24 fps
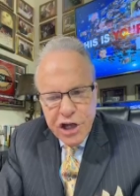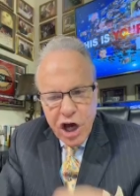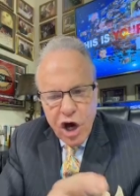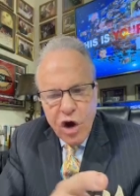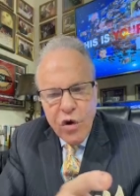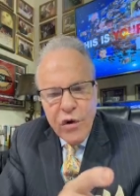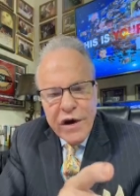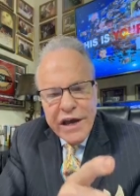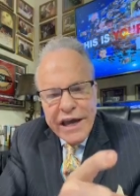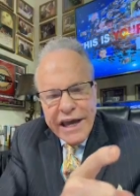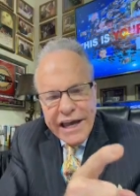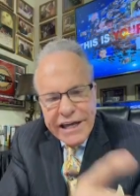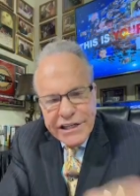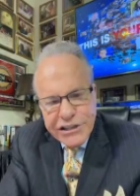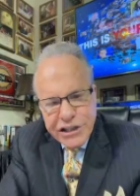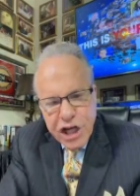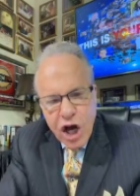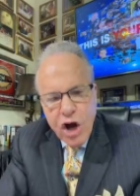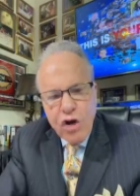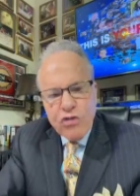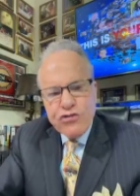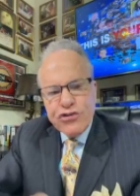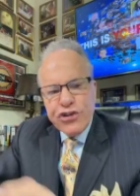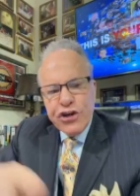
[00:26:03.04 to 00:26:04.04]
No, he
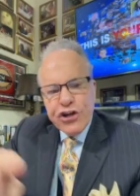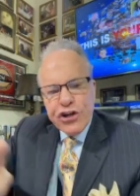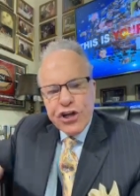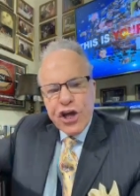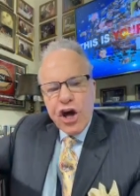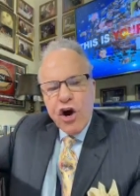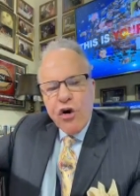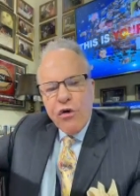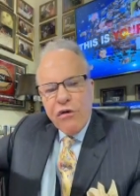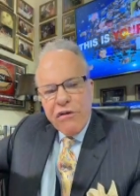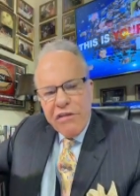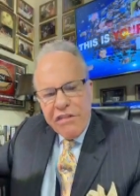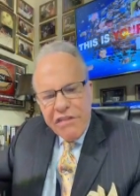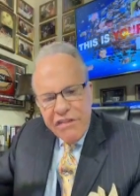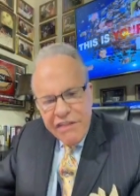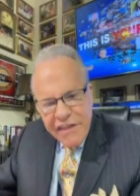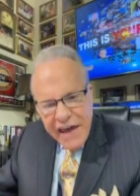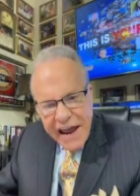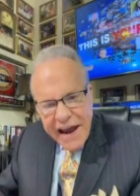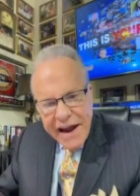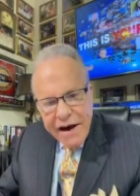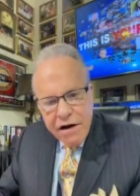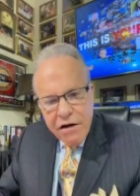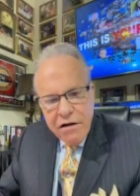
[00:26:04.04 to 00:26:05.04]
told you to go
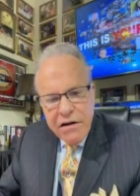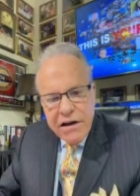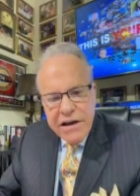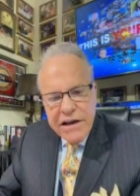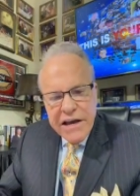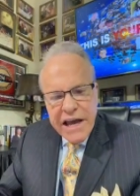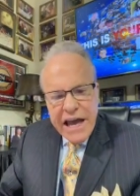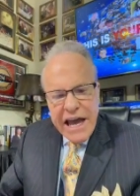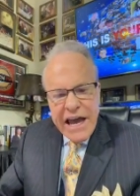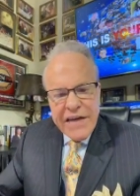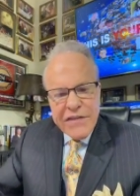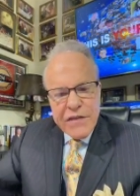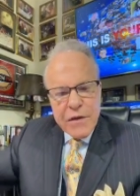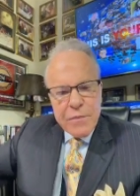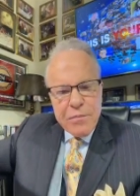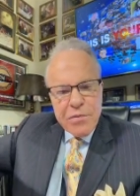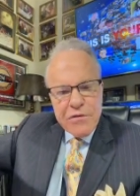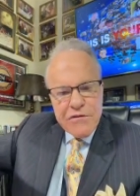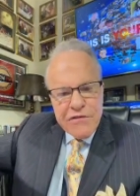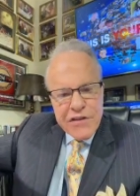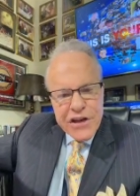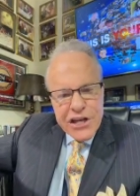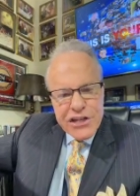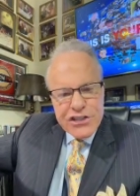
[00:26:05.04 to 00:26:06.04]
there, and the
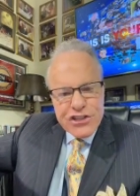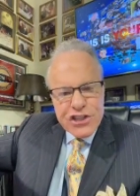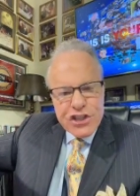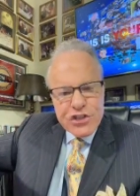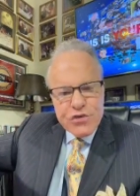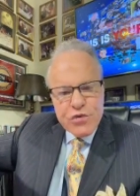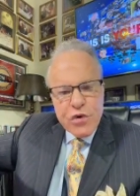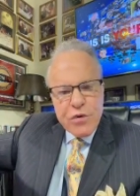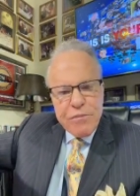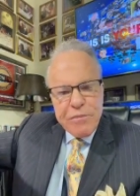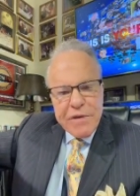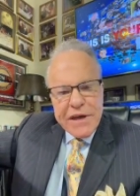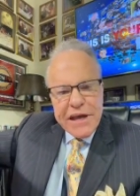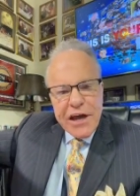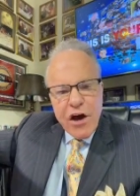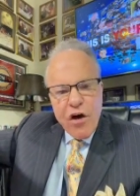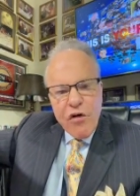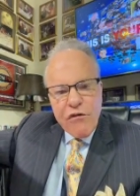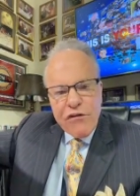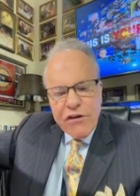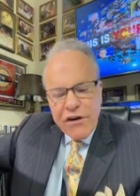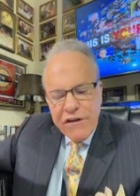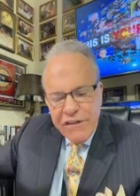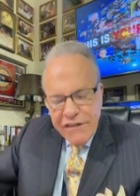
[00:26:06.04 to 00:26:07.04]
provisions would be
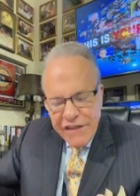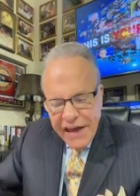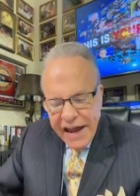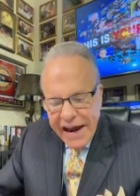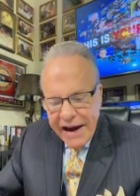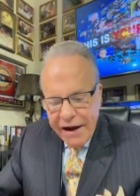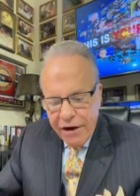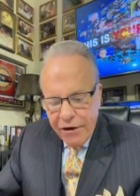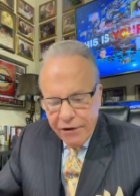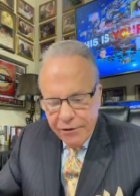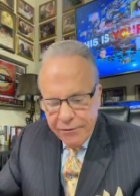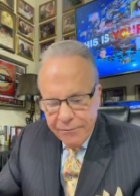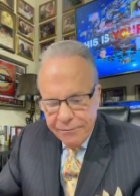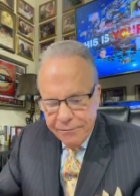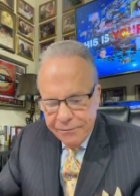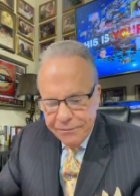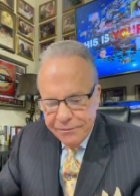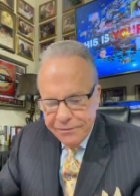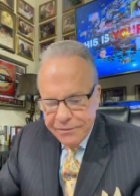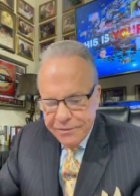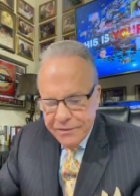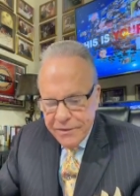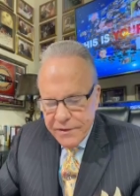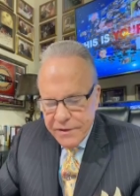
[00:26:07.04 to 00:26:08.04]
over there.
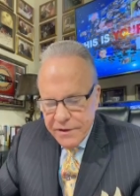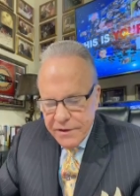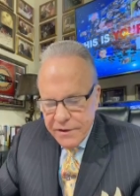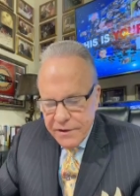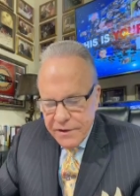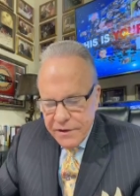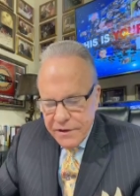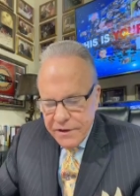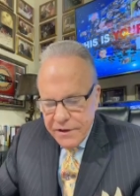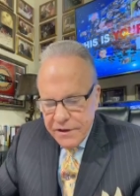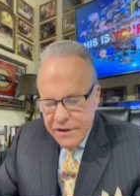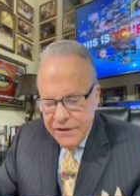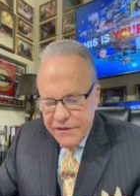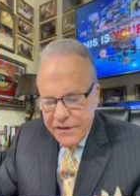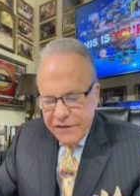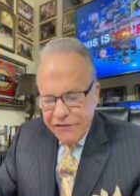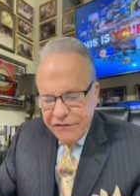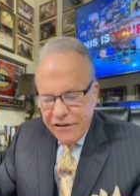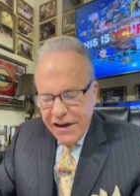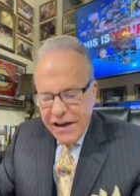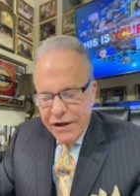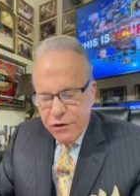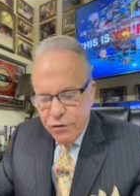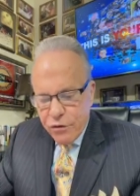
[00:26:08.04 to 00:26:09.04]

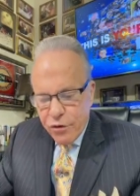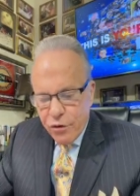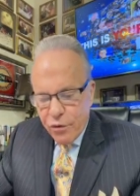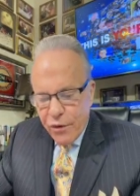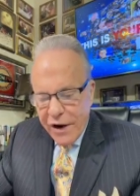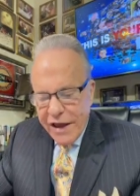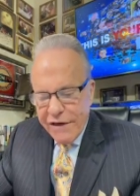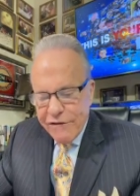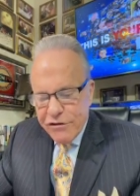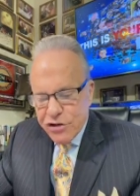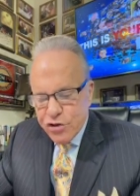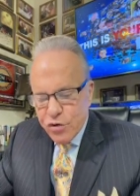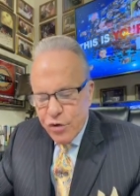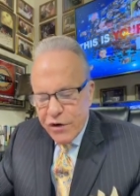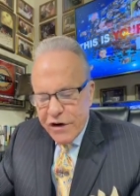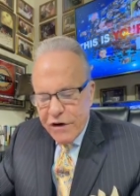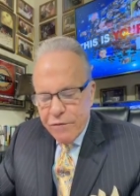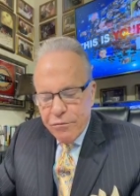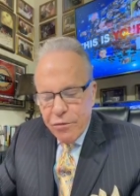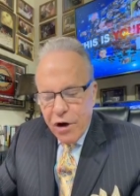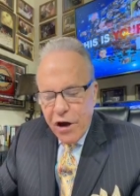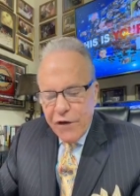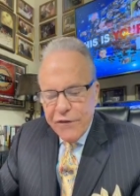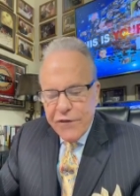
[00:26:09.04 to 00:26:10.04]
The, the ravens would
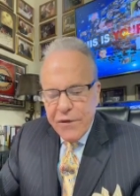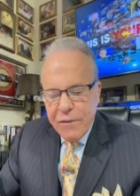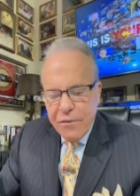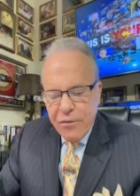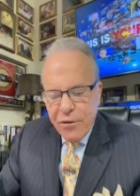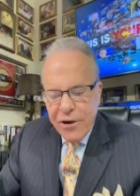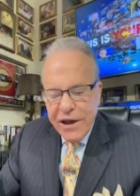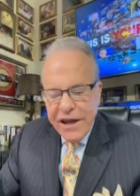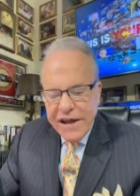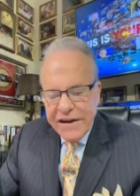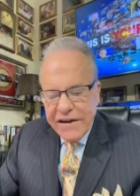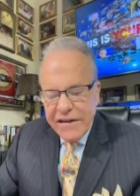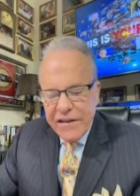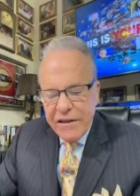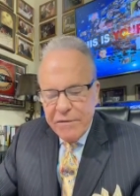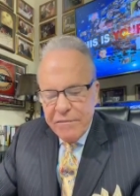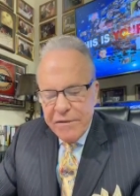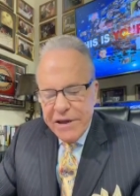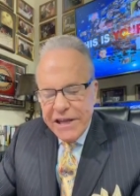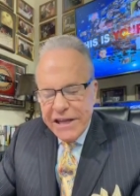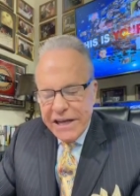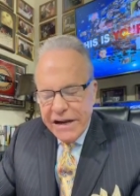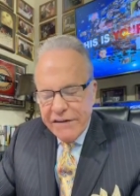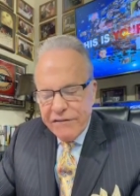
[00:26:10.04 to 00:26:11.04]
have brought the bread and the
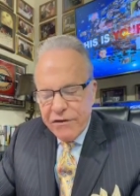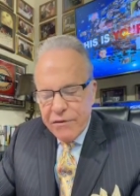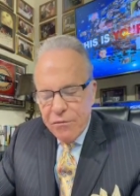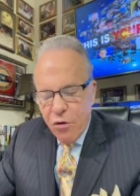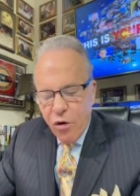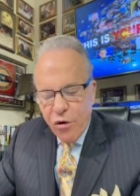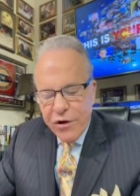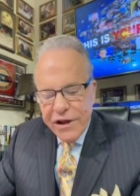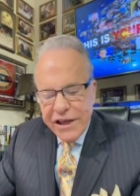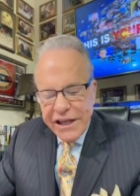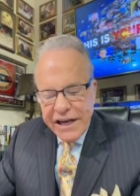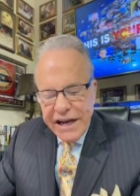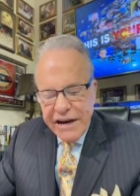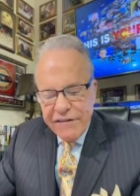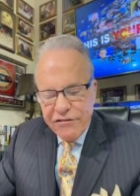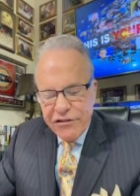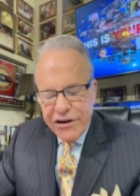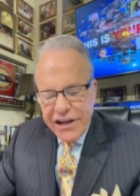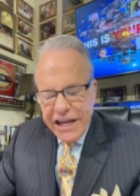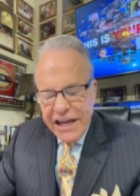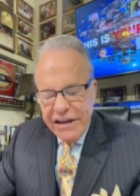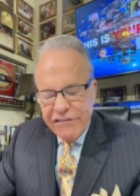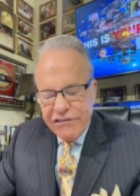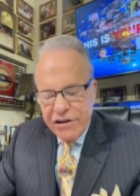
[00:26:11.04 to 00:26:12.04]
meat every morning and
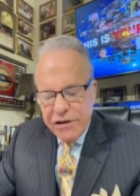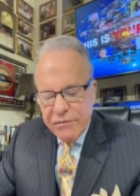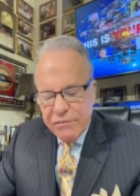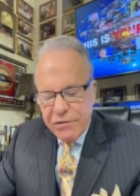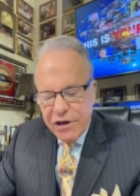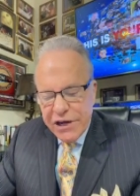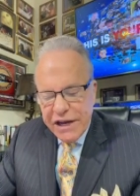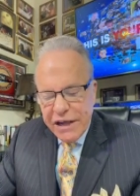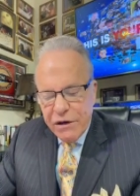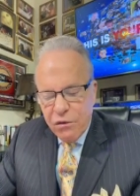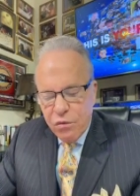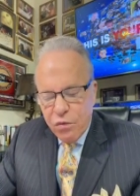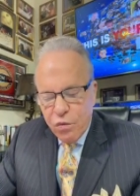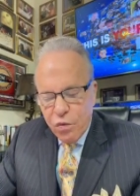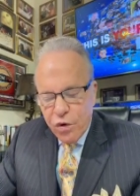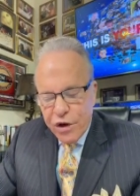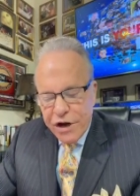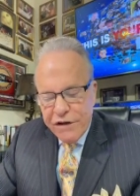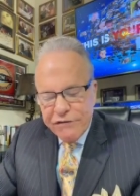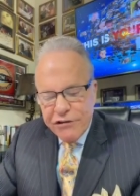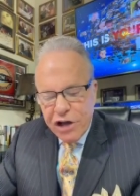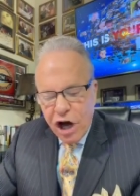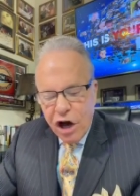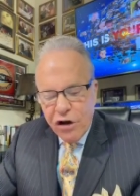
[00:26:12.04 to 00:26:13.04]
every evening, but it
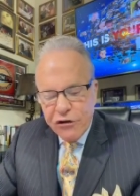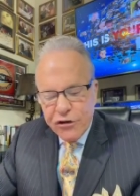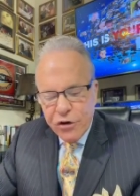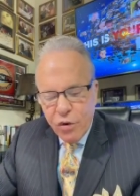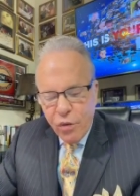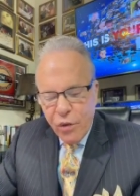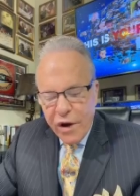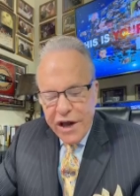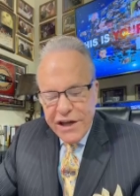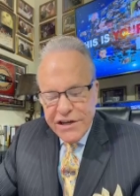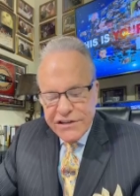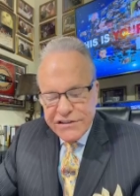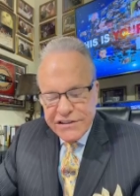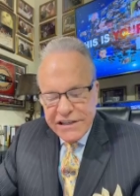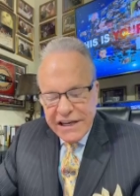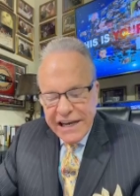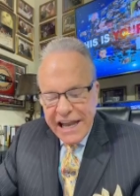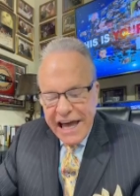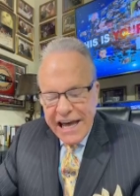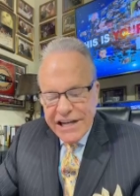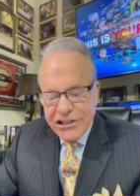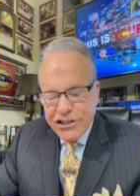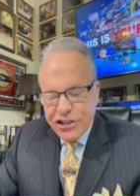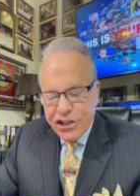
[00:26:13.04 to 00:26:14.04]
would have gone to waste.
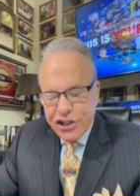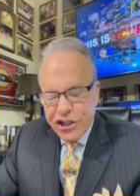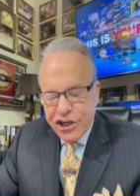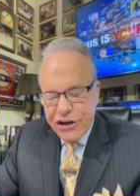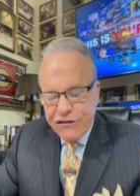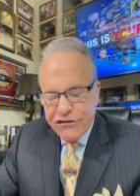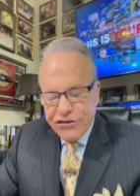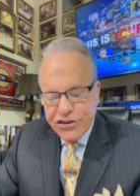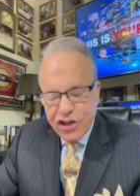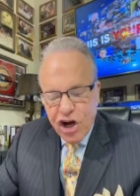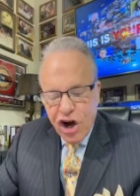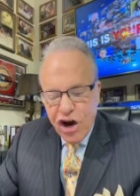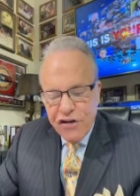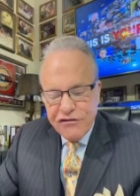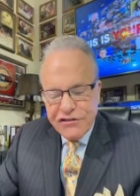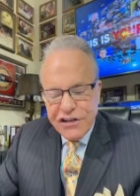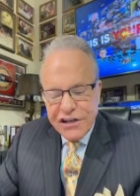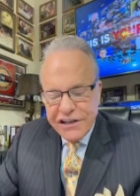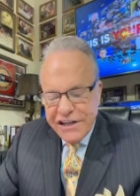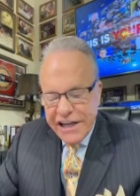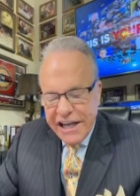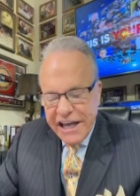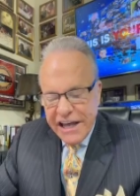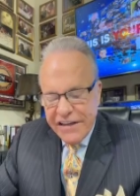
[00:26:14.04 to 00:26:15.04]
Elijah could have starved
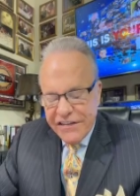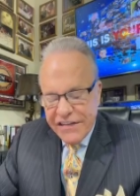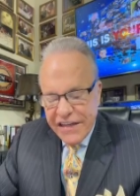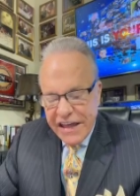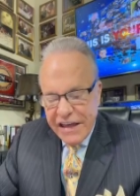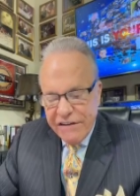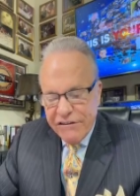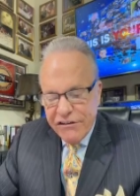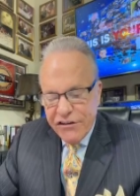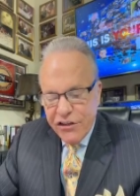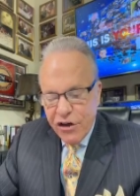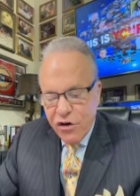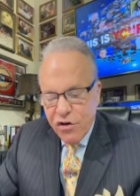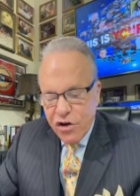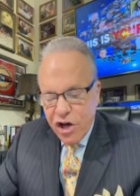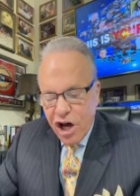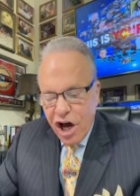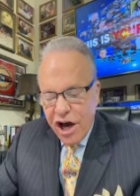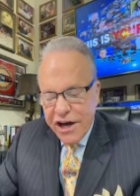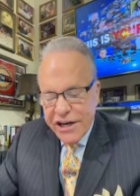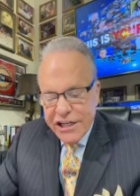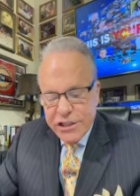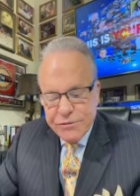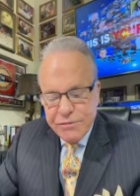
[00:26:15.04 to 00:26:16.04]
to death, even though
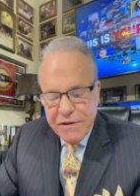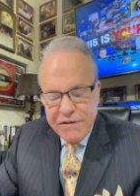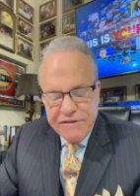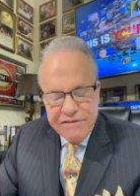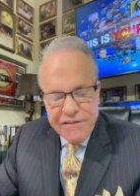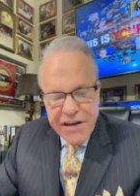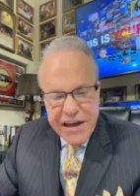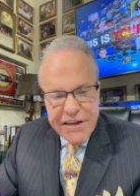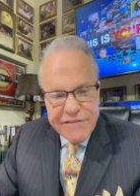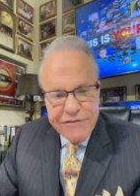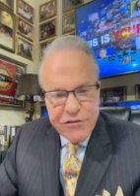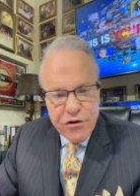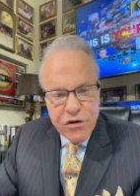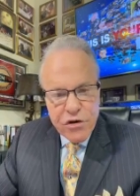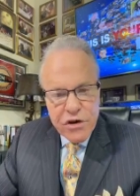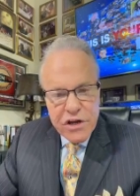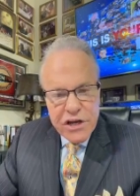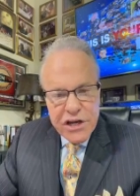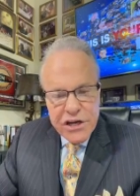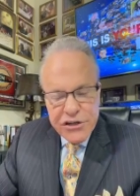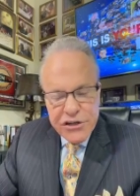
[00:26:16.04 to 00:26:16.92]
God has been faithful